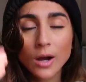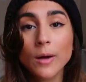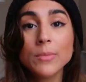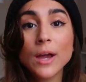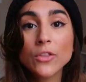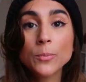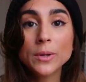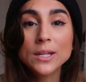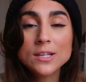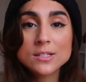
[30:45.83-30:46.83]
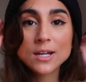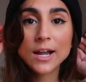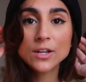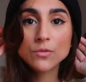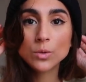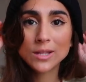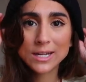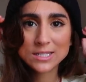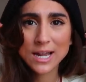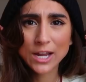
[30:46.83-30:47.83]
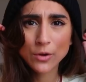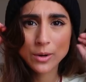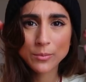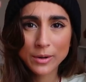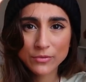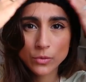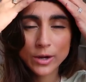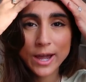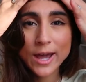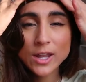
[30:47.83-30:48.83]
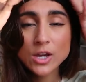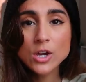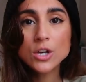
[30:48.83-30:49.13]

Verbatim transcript: Um, the other beanies kind of were like tight around my forehead.